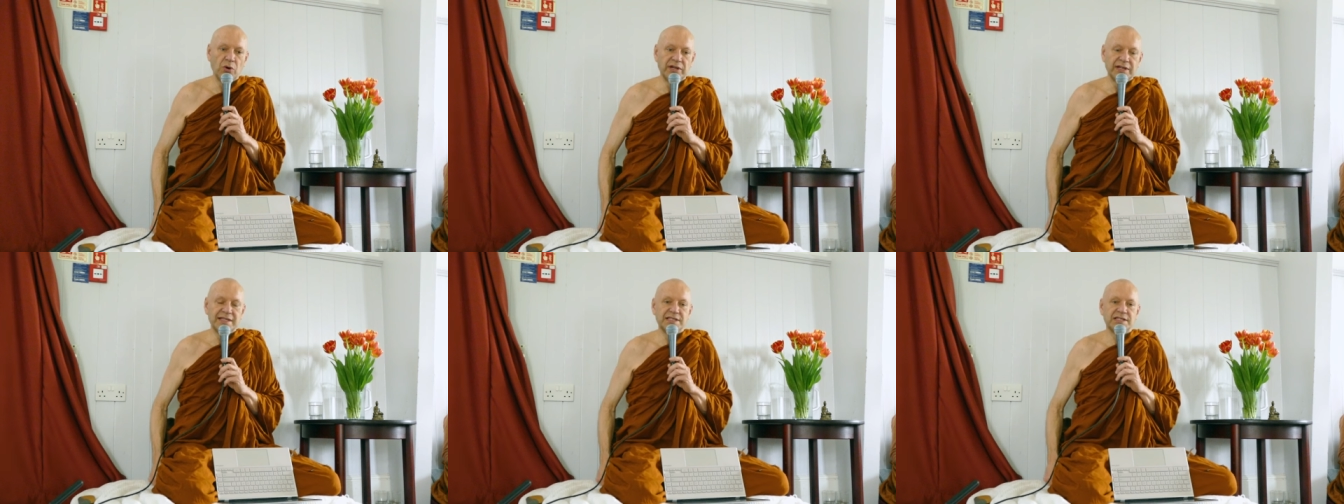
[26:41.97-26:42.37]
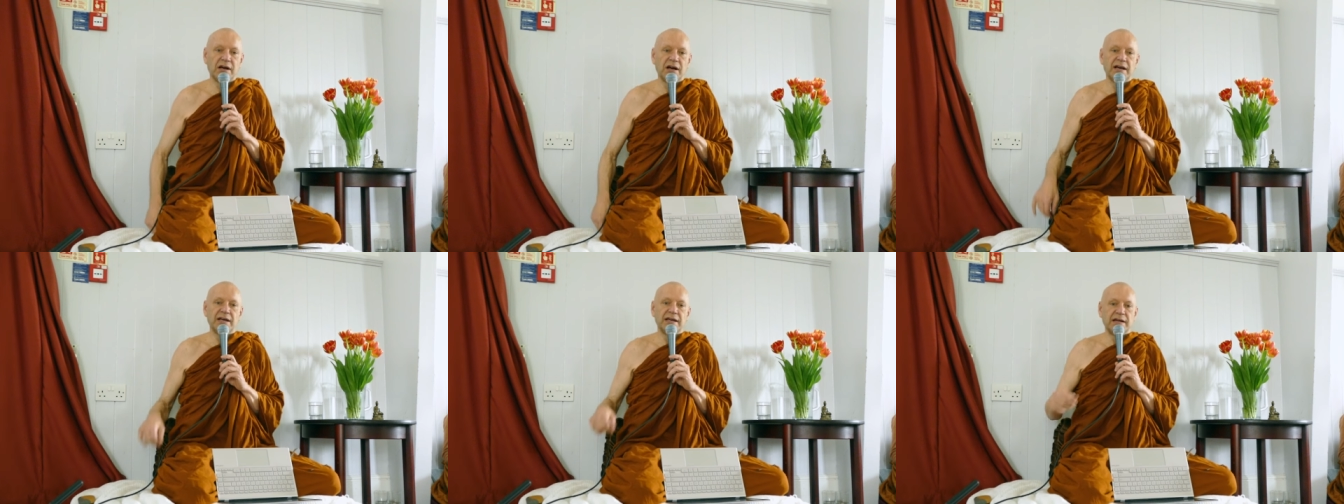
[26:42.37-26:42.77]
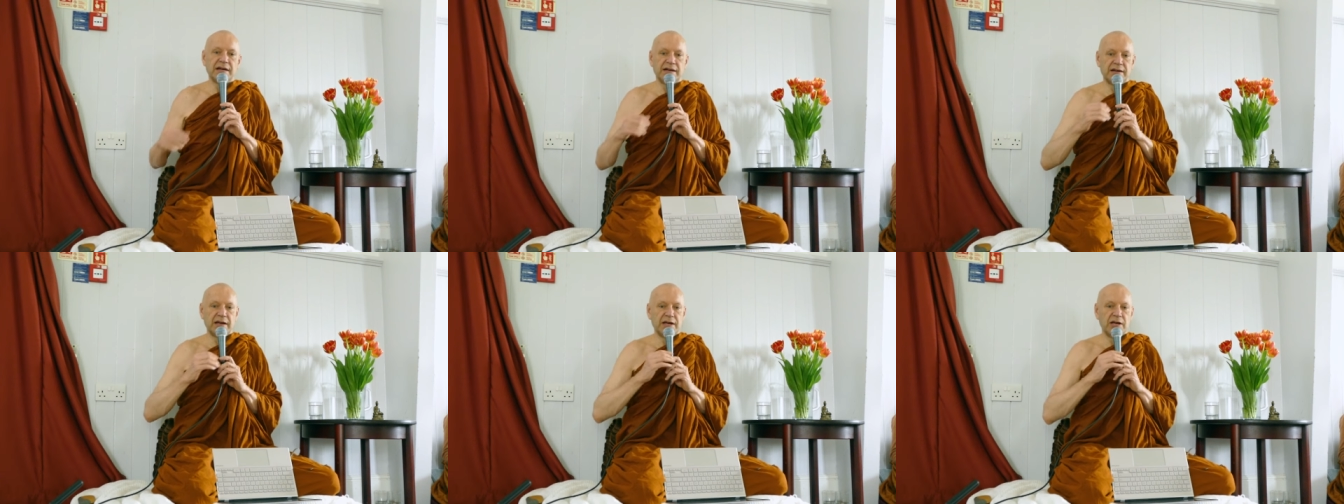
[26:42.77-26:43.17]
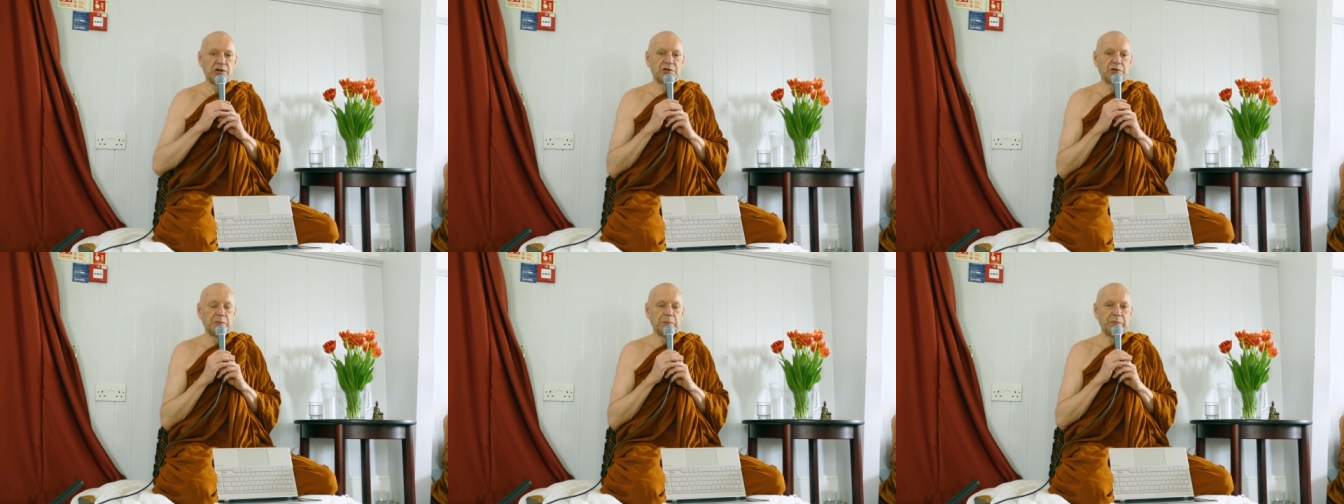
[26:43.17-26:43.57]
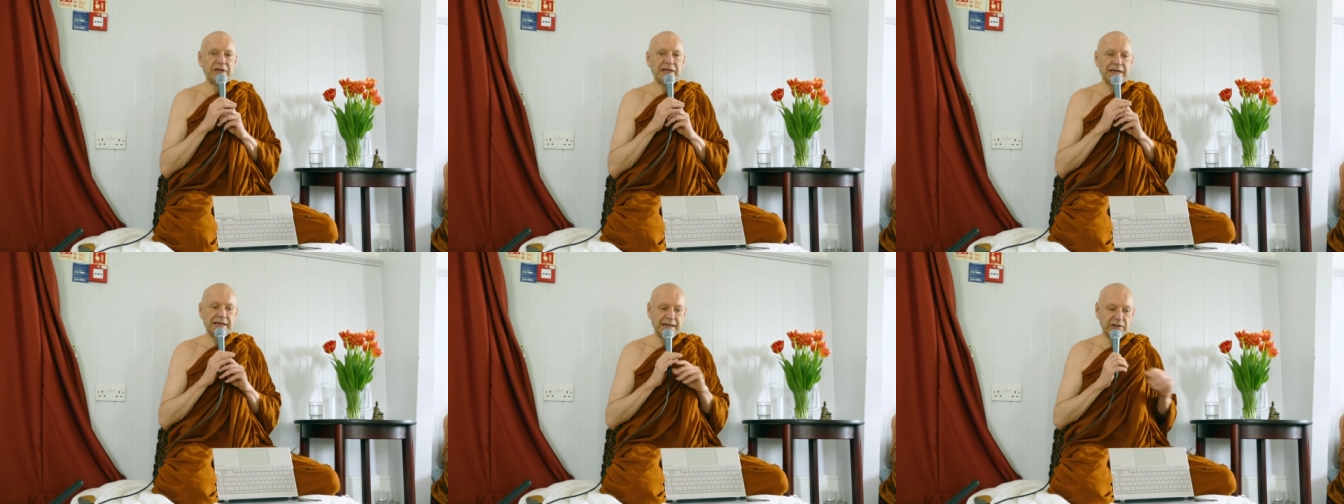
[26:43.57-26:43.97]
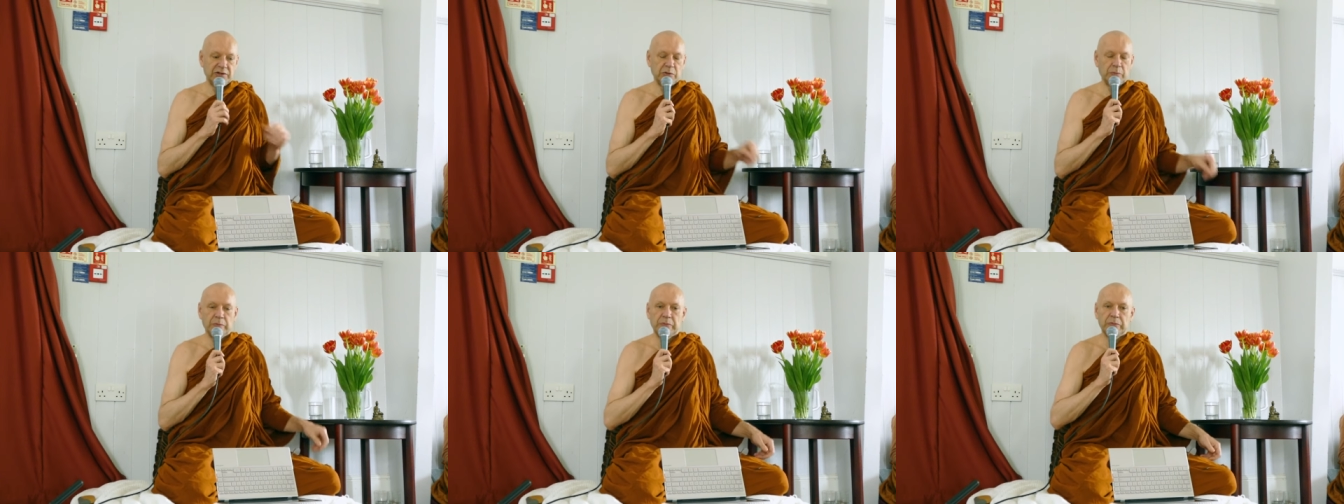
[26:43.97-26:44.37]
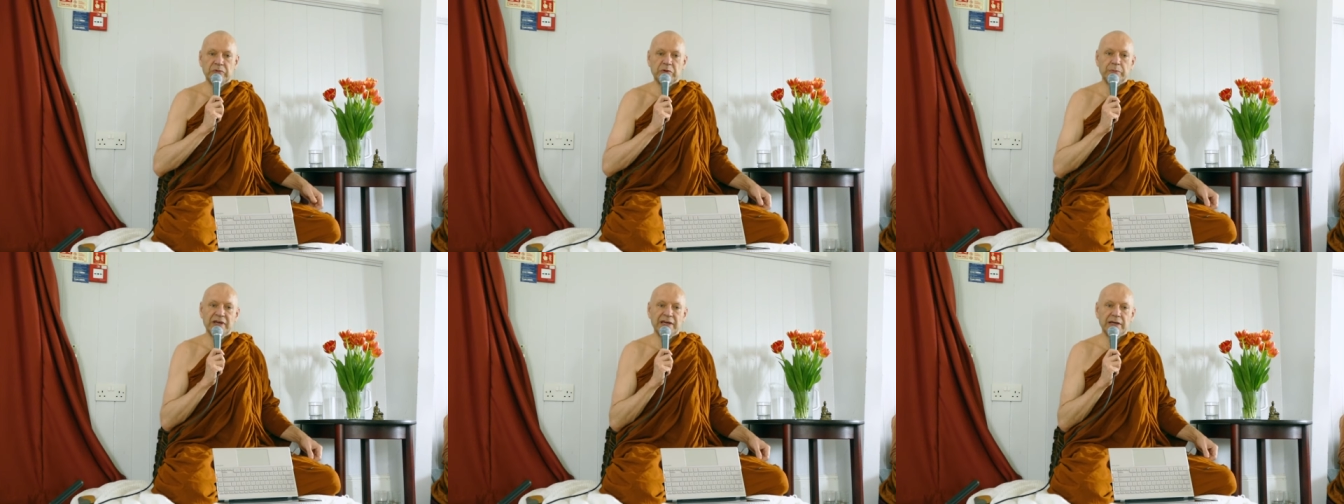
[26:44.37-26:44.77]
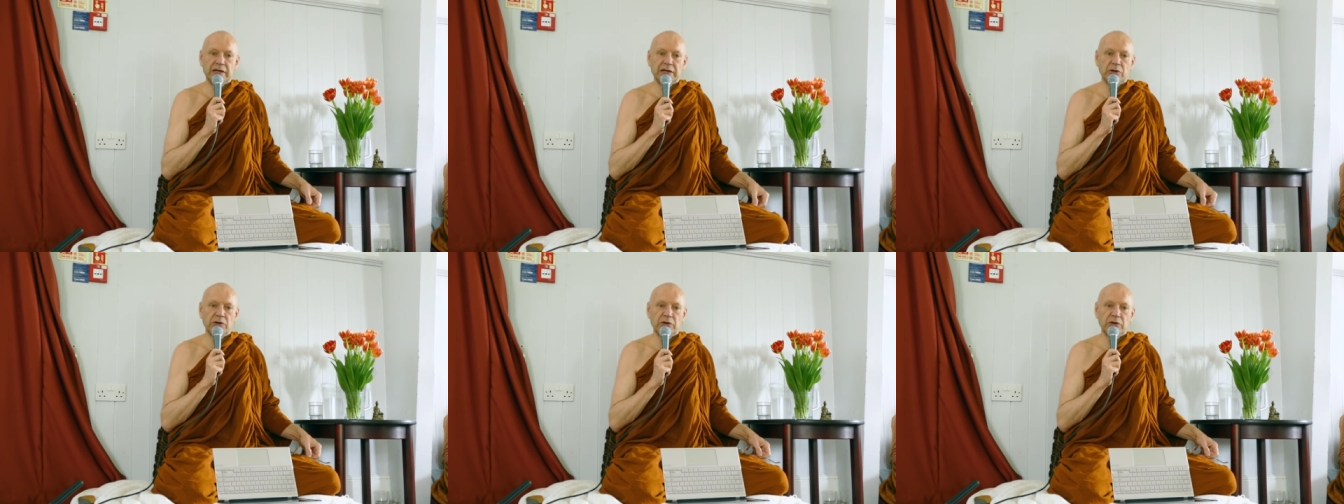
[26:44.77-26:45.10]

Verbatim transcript: desire to be to to be